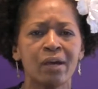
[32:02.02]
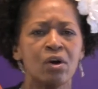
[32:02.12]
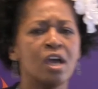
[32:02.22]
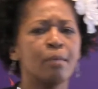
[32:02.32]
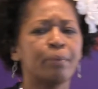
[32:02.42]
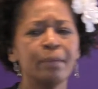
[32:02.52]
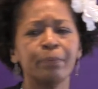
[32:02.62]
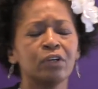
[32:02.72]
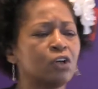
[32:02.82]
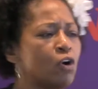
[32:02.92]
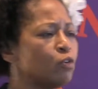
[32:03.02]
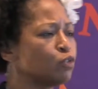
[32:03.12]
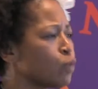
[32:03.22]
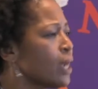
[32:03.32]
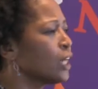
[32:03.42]
about people are
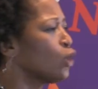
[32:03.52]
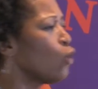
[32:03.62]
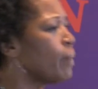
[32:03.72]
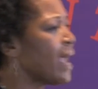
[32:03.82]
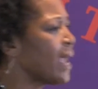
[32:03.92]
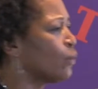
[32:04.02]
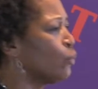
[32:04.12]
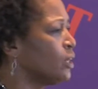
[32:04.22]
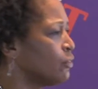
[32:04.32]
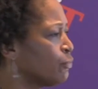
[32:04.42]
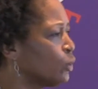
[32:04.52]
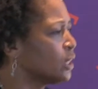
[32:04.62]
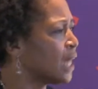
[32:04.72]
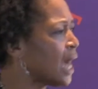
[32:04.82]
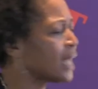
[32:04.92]
going to try to go back when, the,
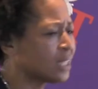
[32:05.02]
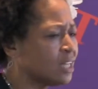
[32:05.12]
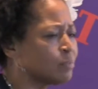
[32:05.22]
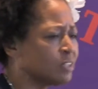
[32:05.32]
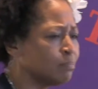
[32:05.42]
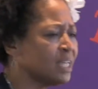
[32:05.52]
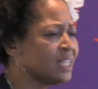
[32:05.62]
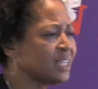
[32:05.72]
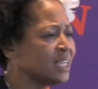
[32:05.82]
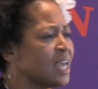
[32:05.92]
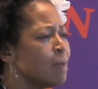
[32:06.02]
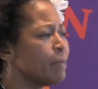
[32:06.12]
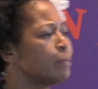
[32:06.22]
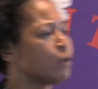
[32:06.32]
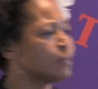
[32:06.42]
when God comes immediately.
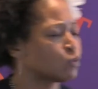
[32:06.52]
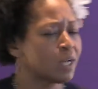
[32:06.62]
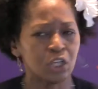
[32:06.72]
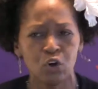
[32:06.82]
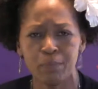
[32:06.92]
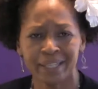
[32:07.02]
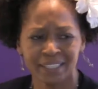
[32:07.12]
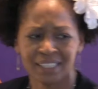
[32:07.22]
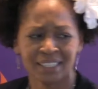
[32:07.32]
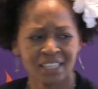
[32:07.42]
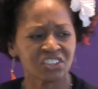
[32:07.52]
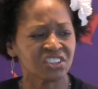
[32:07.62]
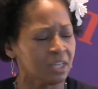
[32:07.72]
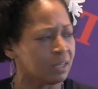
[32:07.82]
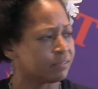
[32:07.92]
People going to be trying to go back to get their
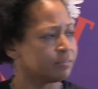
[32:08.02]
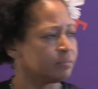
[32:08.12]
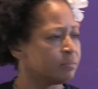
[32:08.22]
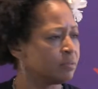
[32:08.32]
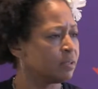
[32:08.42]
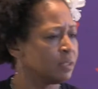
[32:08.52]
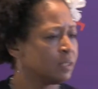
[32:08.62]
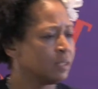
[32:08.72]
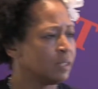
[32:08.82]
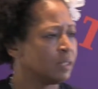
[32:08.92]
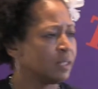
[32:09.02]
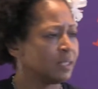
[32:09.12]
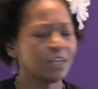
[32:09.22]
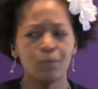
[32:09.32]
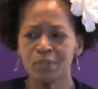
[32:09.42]
stuff.
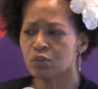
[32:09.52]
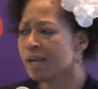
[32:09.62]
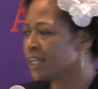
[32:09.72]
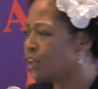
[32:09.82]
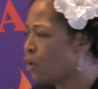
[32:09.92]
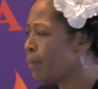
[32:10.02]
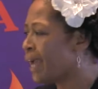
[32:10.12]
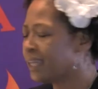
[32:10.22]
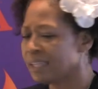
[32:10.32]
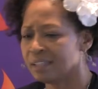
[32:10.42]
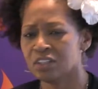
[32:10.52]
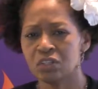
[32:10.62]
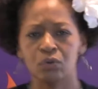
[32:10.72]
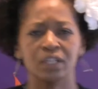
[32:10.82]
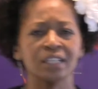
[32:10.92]
They're going to be trying to go back and,
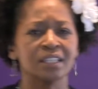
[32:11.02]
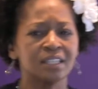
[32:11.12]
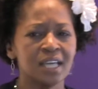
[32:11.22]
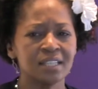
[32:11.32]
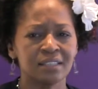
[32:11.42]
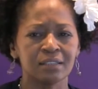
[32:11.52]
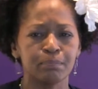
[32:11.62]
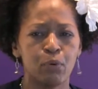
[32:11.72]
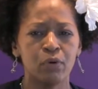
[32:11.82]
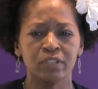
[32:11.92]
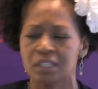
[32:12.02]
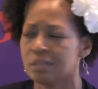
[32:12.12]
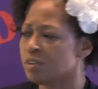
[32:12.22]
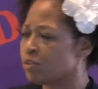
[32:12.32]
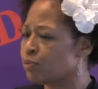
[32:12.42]
you know, get the things that's important to
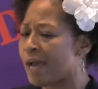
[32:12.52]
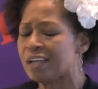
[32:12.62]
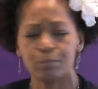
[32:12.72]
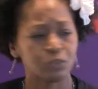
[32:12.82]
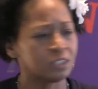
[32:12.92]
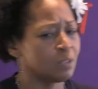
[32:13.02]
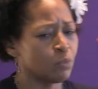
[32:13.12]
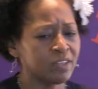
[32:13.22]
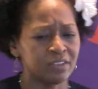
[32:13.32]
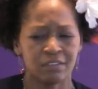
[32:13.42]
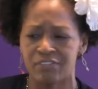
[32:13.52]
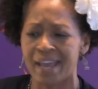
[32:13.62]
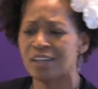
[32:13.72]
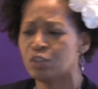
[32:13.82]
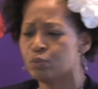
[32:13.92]
them, that's valuable to them, whether the
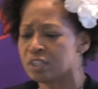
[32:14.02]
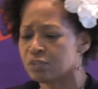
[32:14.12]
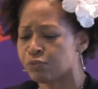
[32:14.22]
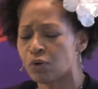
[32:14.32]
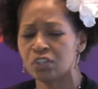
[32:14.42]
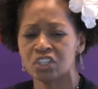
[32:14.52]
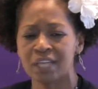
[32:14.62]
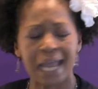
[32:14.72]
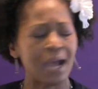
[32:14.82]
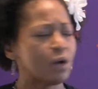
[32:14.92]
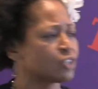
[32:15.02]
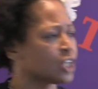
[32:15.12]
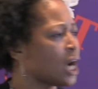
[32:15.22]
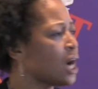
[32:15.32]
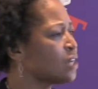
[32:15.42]
value is furniture, house,
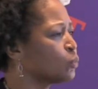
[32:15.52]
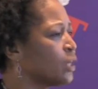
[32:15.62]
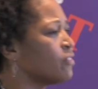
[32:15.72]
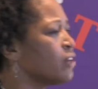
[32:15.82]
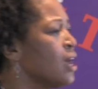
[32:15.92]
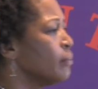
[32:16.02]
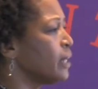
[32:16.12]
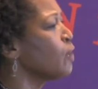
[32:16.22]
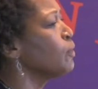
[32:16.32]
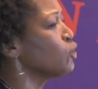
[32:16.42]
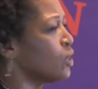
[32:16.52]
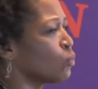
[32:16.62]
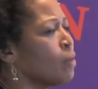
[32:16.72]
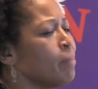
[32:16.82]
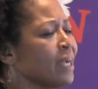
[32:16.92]
cars, whatever. But they're going to be
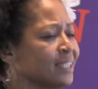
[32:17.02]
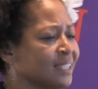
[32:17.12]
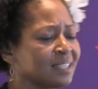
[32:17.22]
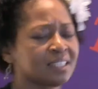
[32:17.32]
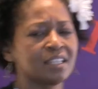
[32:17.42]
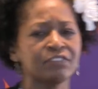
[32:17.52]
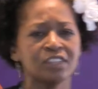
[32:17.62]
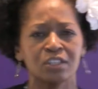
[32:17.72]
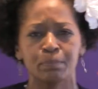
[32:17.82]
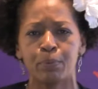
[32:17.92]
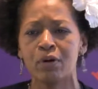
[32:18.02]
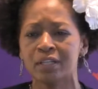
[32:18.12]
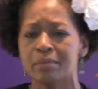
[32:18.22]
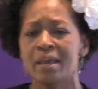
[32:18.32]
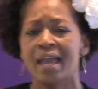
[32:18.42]
trying to run back to get the stuff that's
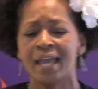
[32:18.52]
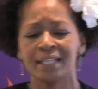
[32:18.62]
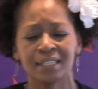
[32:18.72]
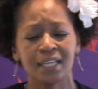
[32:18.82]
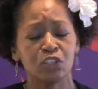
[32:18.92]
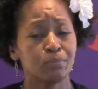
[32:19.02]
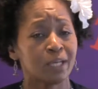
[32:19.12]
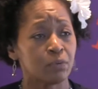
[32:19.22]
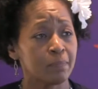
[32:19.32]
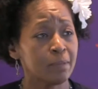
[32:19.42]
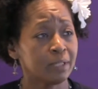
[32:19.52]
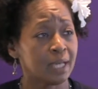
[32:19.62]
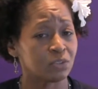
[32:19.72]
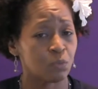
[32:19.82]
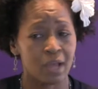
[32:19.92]
important to them and say, you better remember
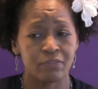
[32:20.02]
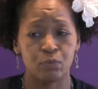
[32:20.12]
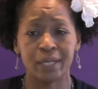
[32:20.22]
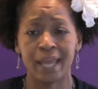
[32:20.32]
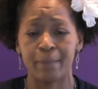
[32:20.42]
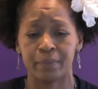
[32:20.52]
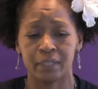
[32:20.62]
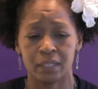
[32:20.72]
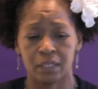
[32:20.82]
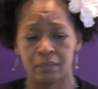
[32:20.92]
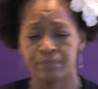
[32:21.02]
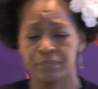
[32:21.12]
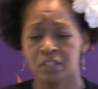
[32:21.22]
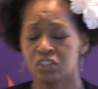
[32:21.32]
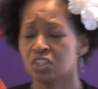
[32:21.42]
Lot's wife. What happened to her?
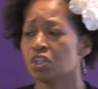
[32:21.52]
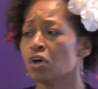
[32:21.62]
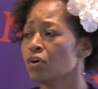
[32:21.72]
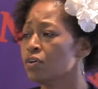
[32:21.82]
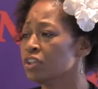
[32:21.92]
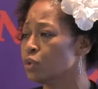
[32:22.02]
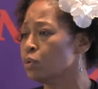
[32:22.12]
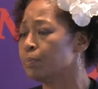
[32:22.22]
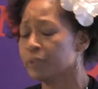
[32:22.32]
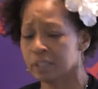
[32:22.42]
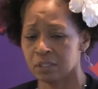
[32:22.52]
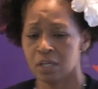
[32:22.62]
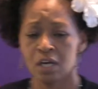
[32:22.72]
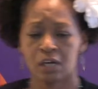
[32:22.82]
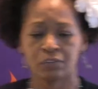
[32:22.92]
She turned into a
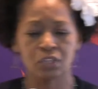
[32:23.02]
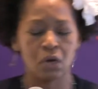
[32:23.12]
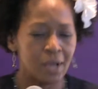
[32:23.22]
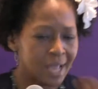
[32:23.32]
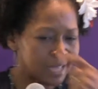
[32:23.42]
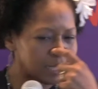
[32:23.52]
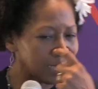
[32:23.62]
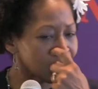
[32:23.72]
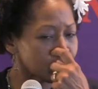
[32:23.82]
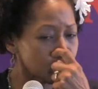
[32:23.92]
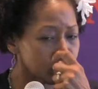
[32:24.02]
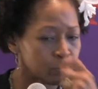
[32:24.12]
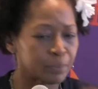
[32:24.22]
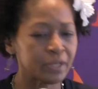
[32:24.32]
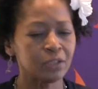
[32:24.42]
pillar of salt. And the Hebrew
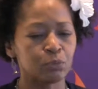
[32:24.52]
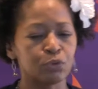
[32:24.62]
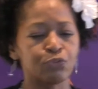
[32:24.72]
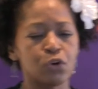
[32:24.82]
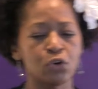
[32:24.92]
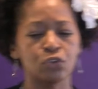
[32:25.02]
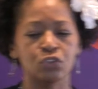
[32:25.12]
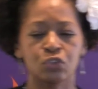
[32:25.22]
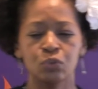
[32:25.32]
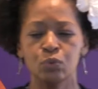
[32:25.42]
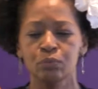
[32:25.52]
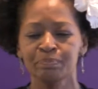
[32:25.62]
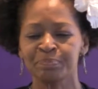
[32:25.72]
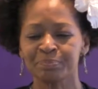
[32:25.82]
for pillar refers to